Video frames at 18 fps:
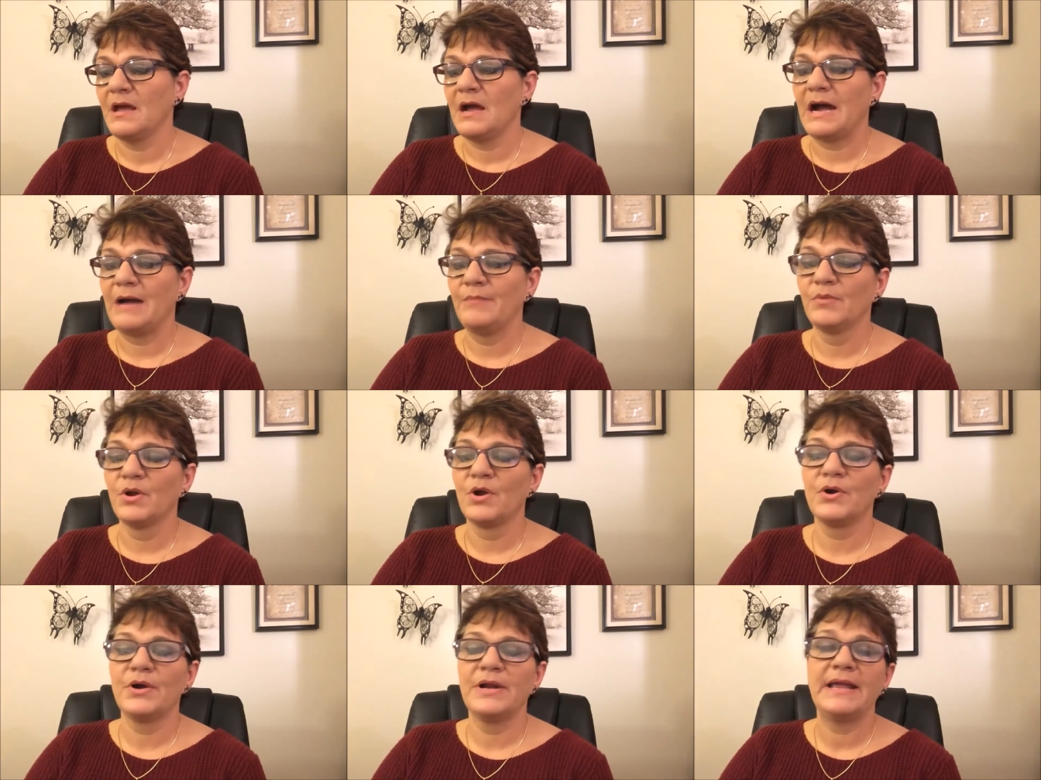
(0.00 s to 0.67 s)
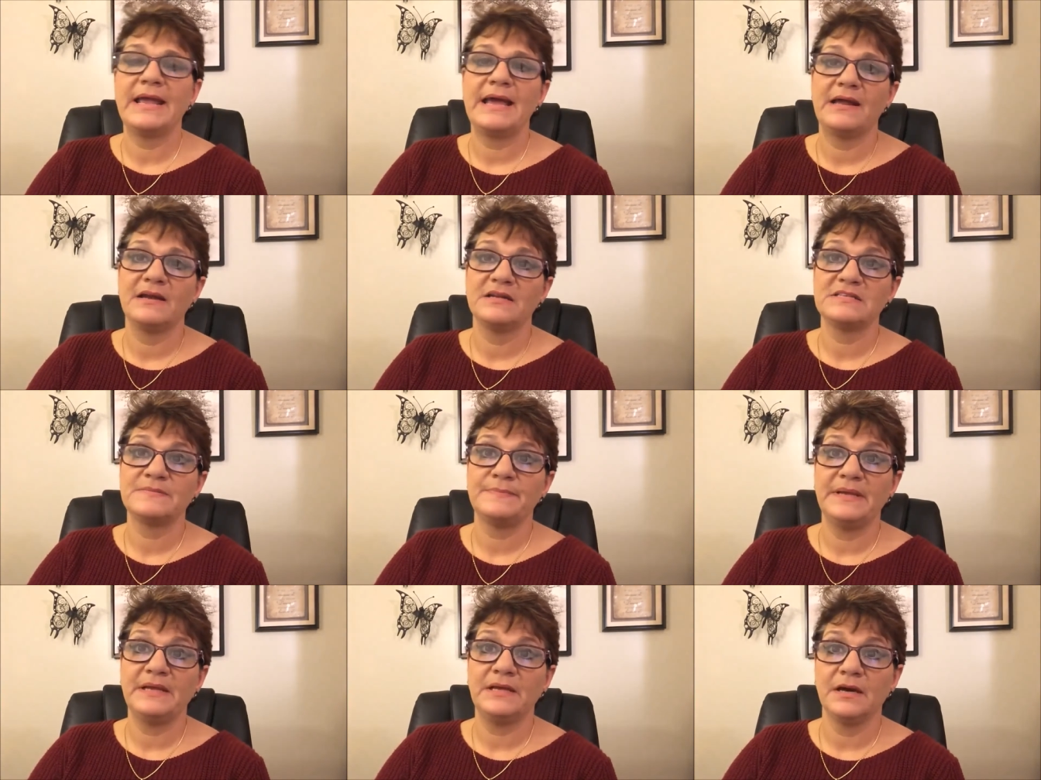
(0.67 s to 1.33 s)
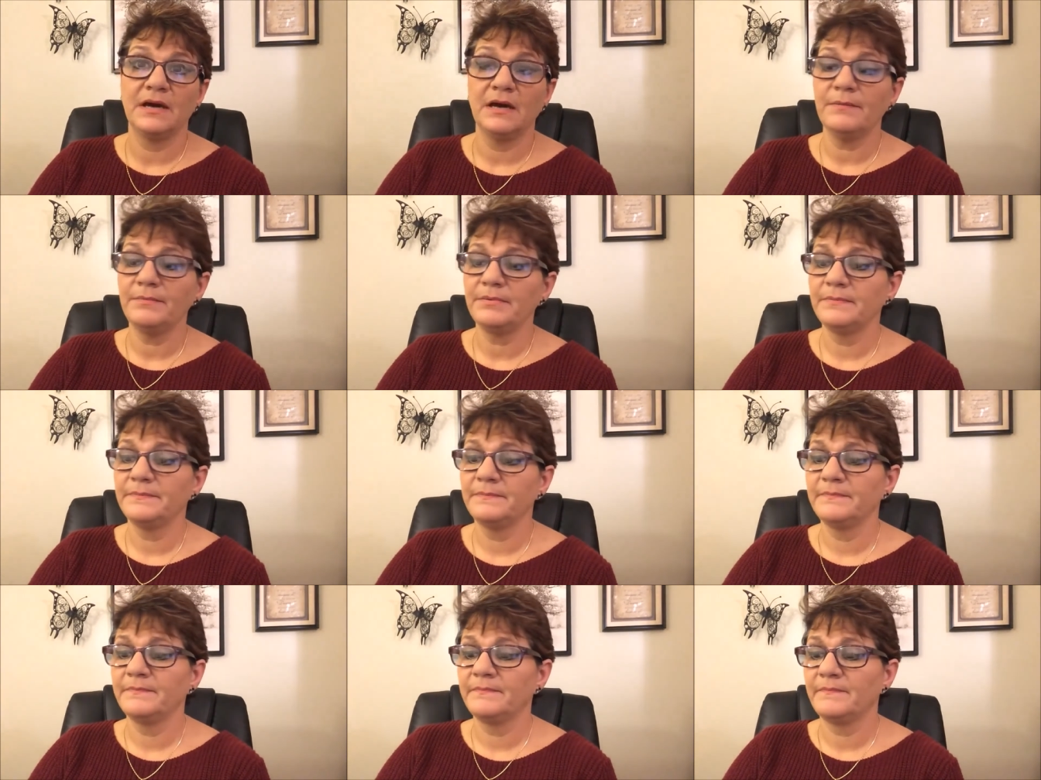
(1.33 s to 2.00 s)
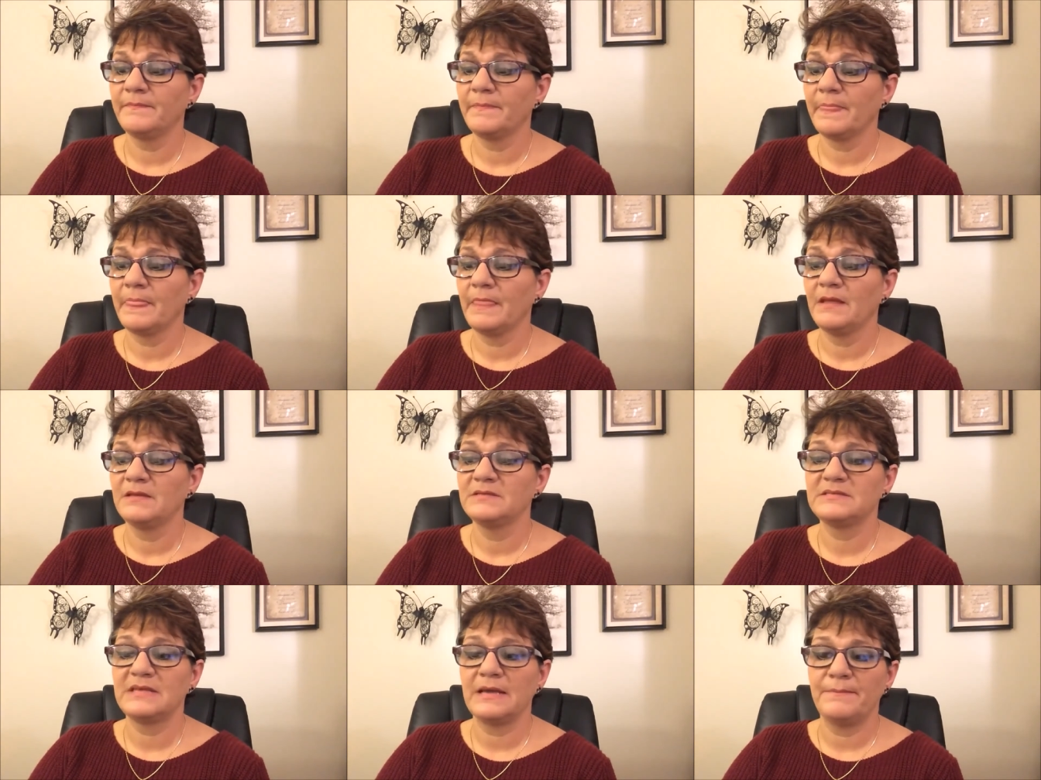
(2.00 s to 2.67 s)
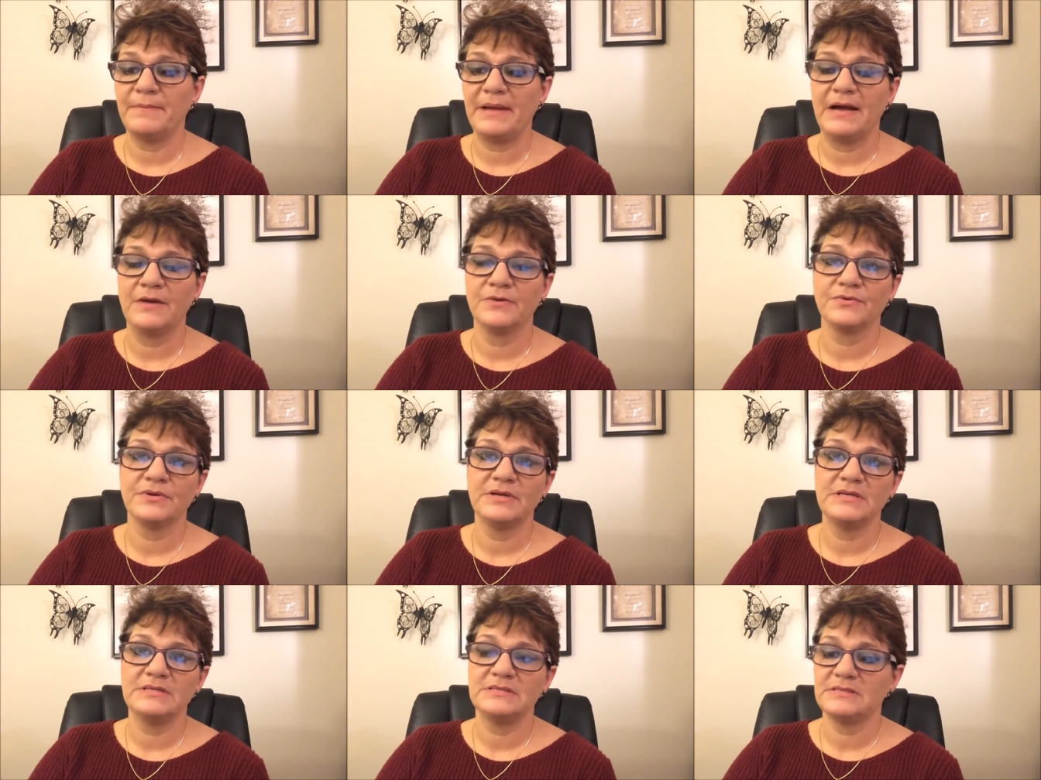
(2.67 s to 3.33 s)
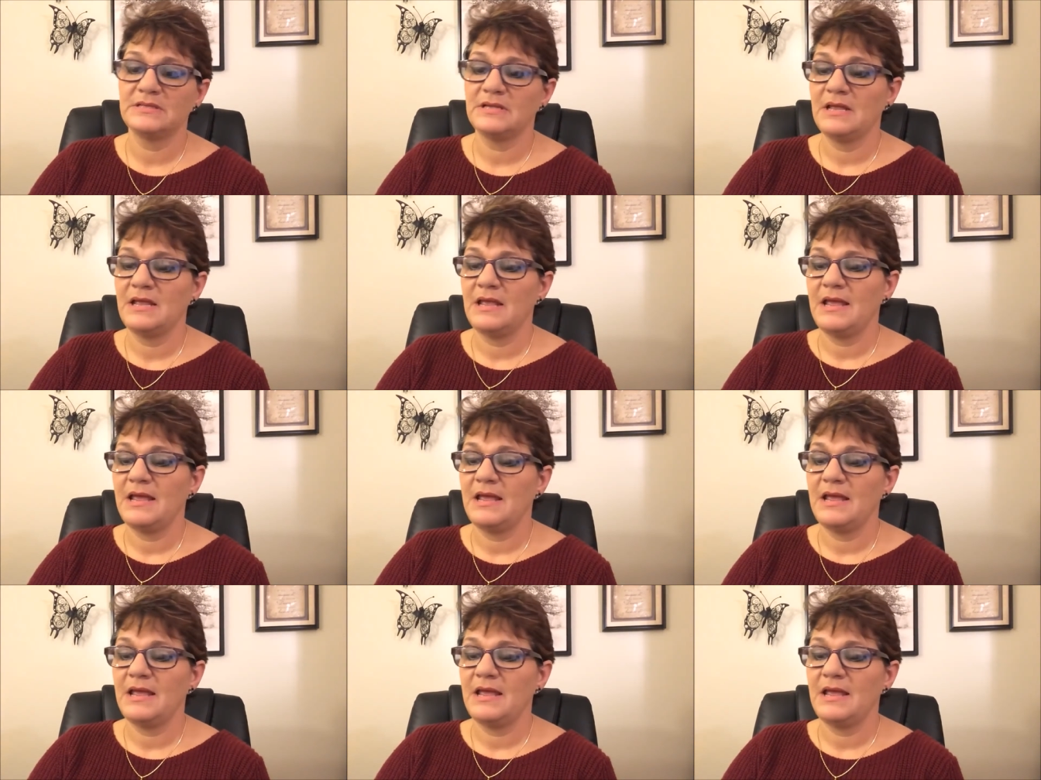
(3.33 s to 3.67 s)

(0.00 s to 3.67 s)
I'm learning how to speak up, set boundaries,